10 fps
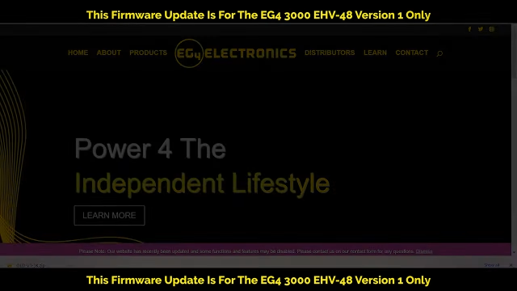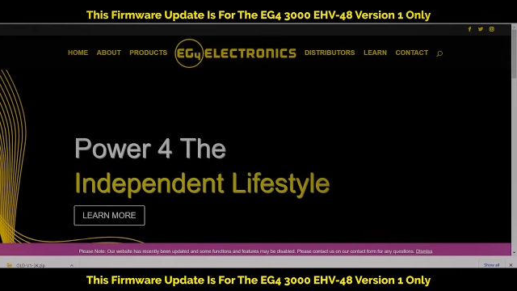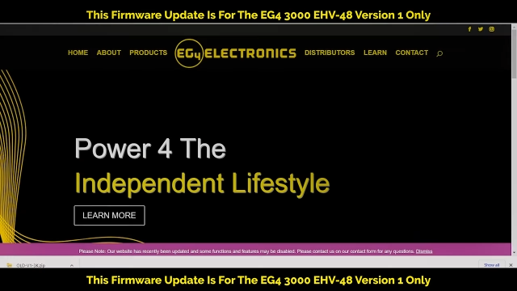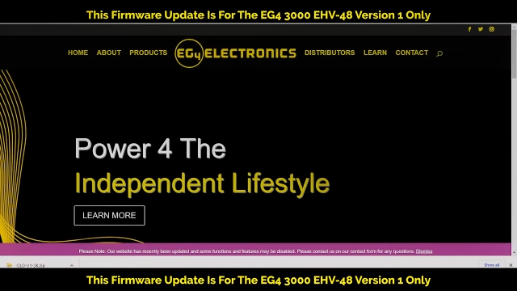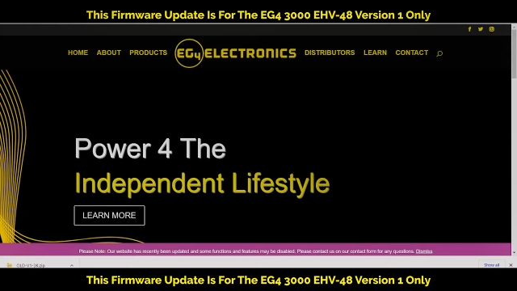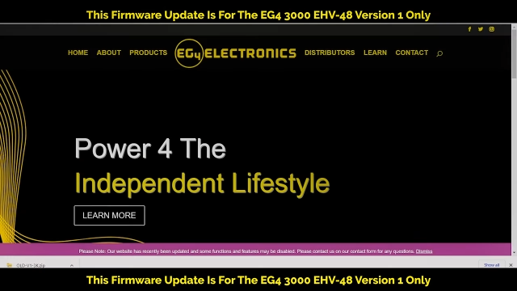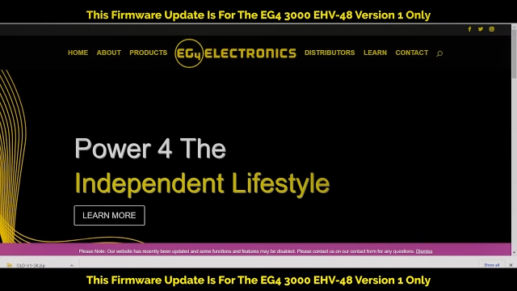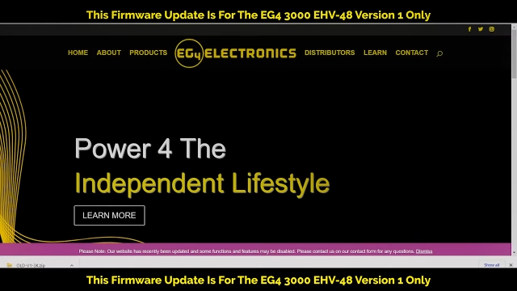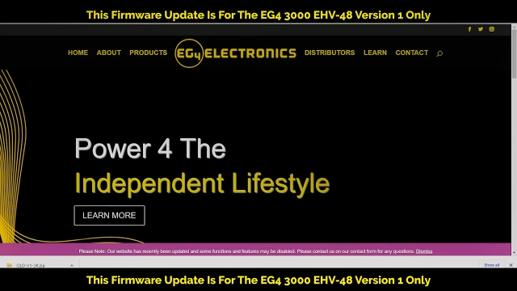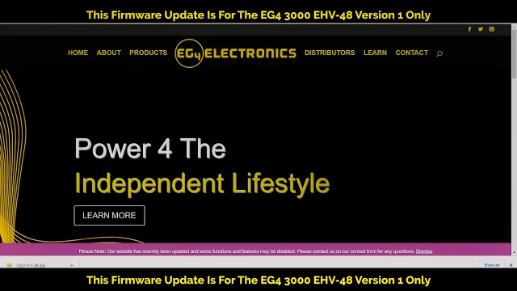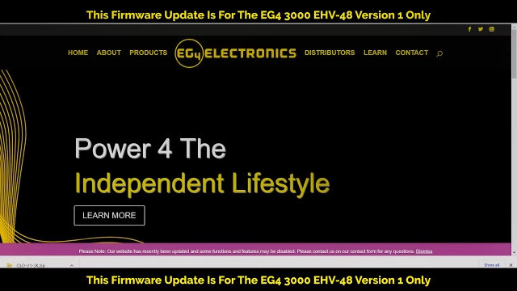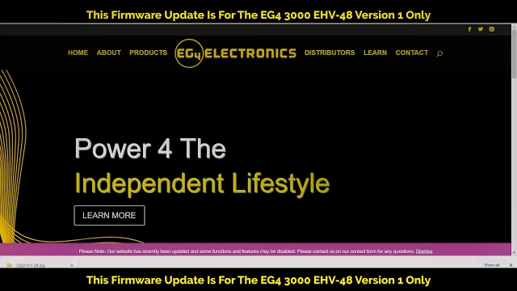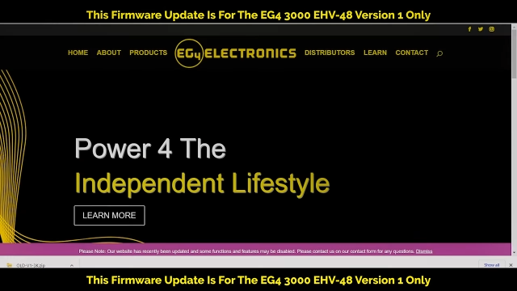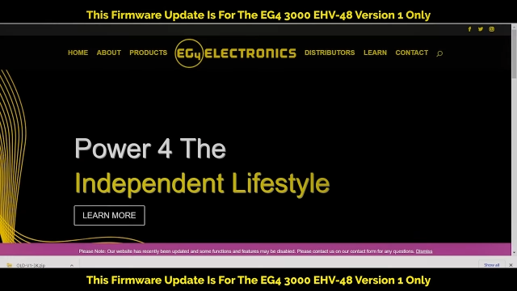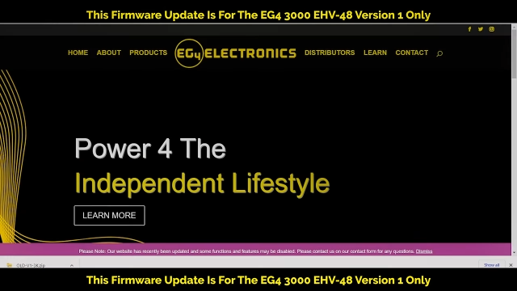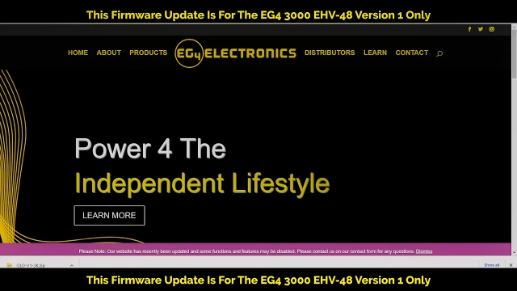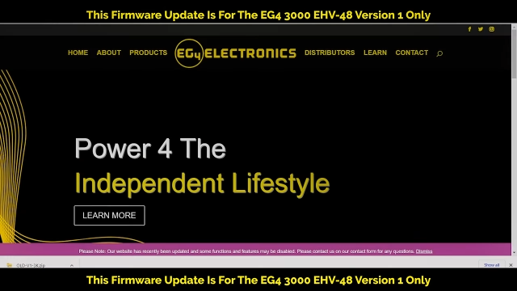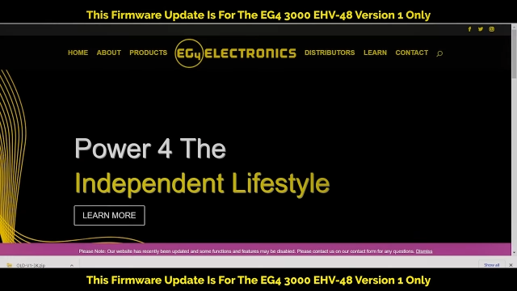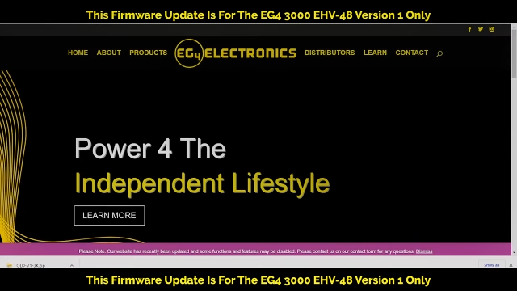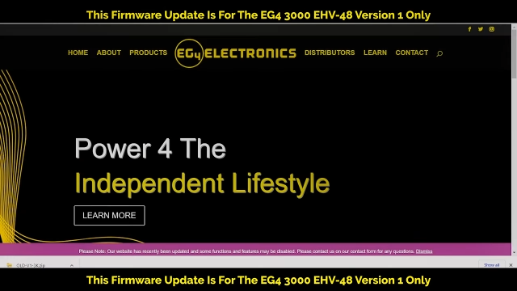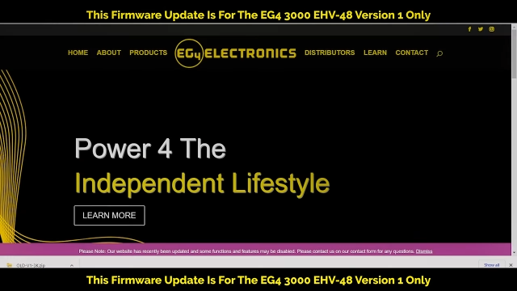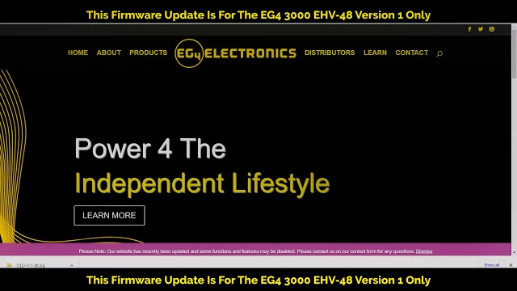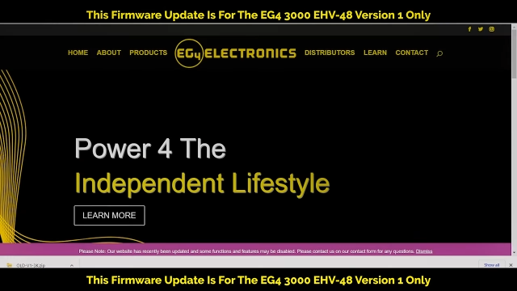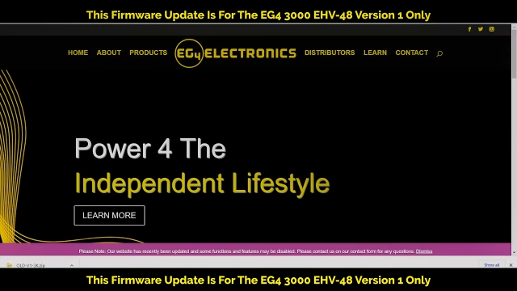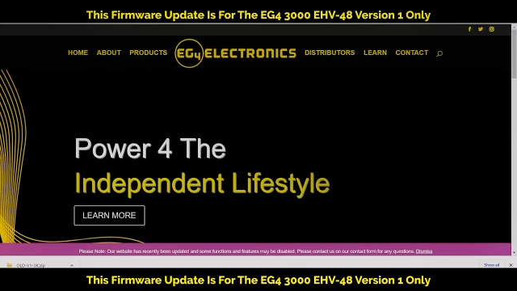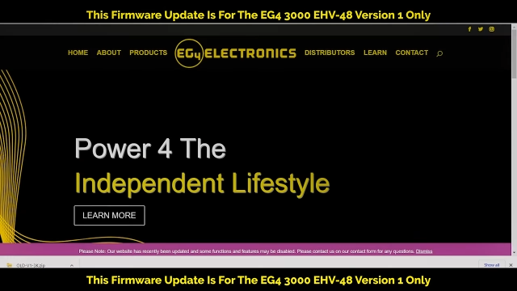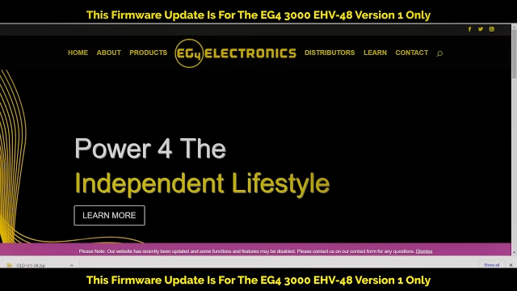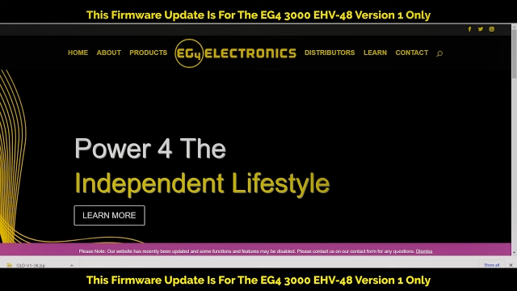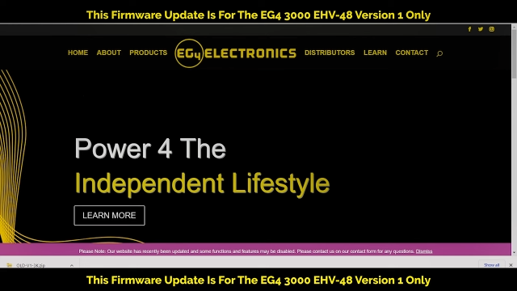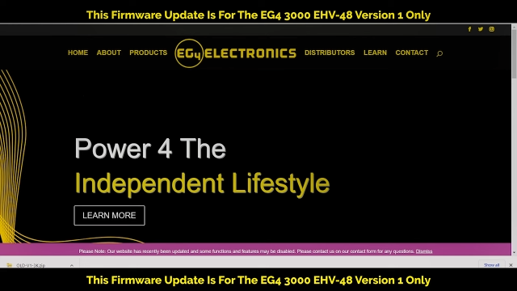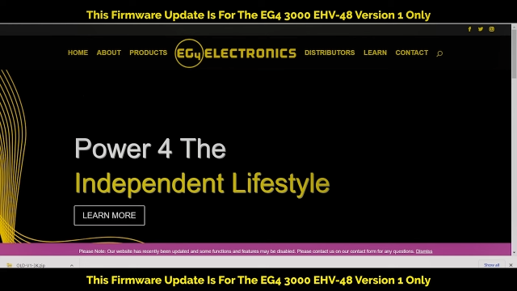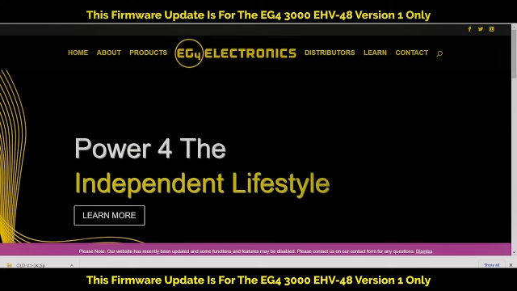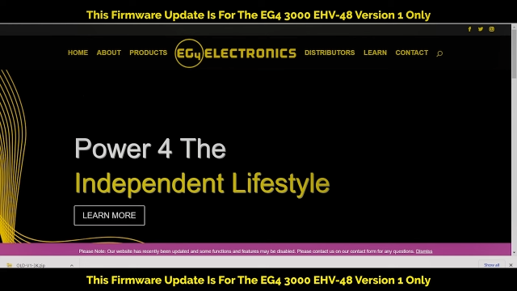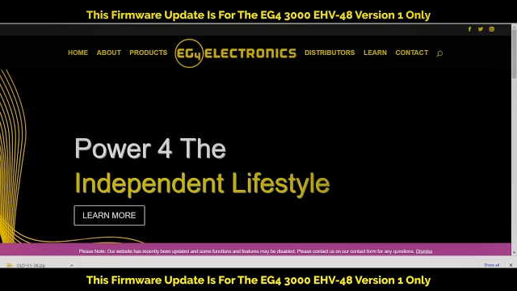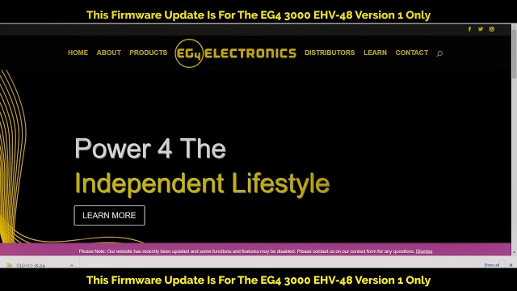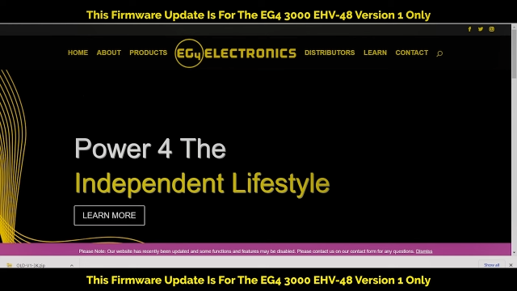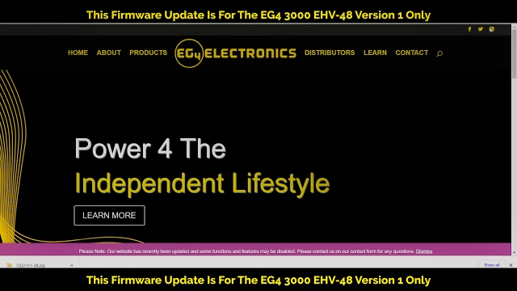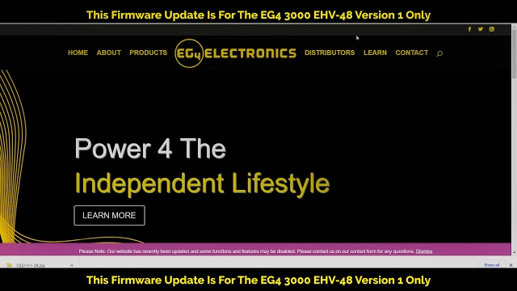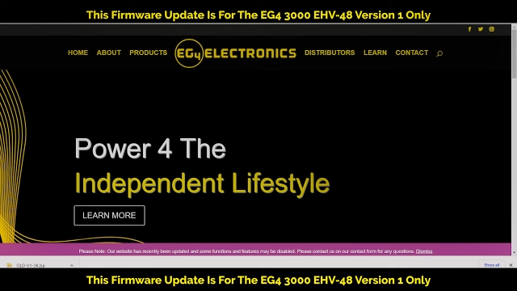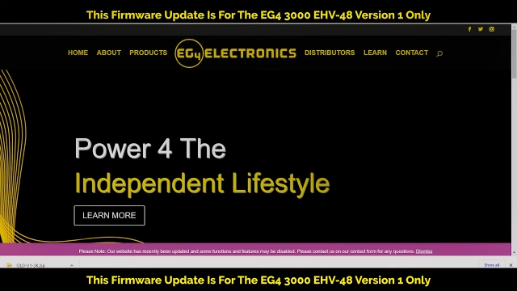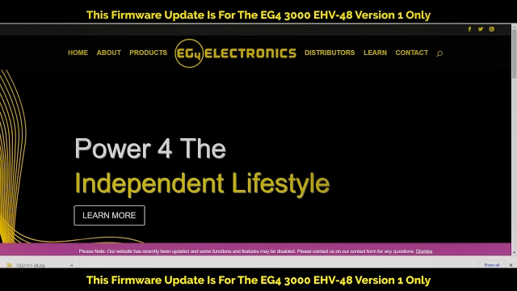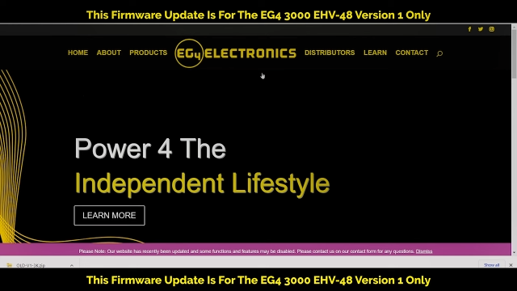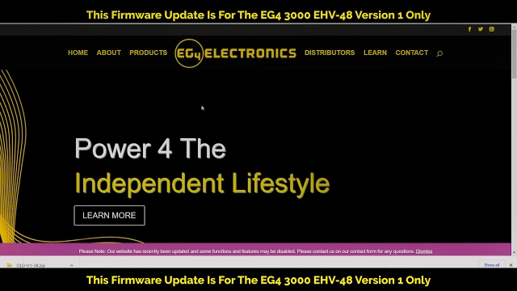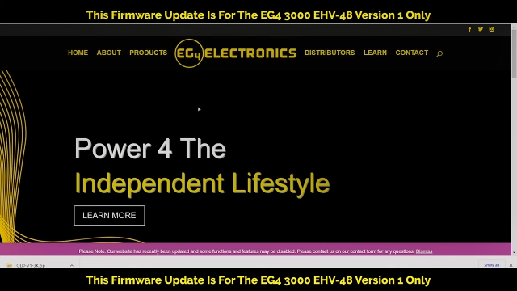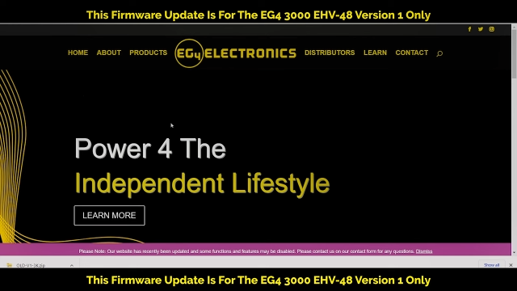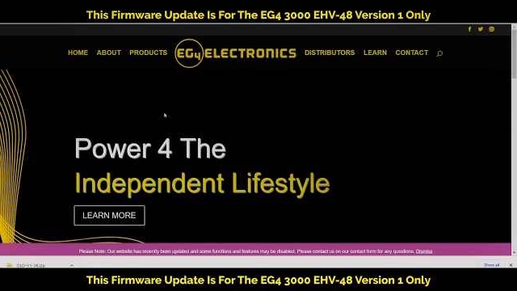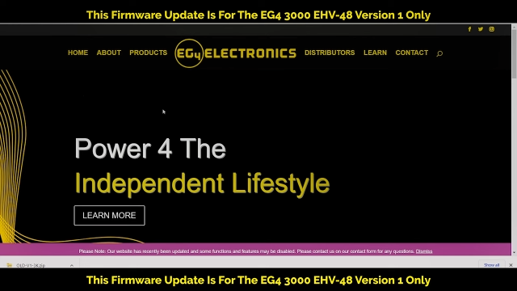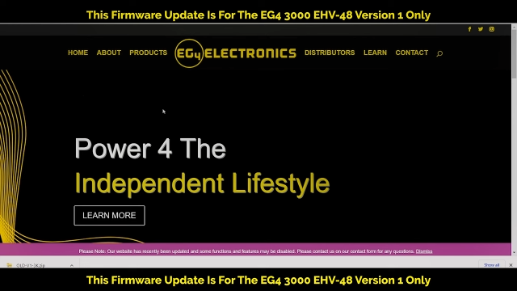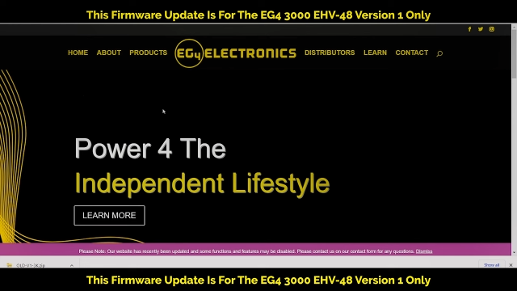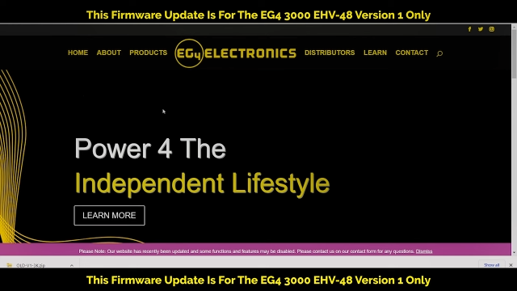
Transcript: No face is visible, so there are no lips to read.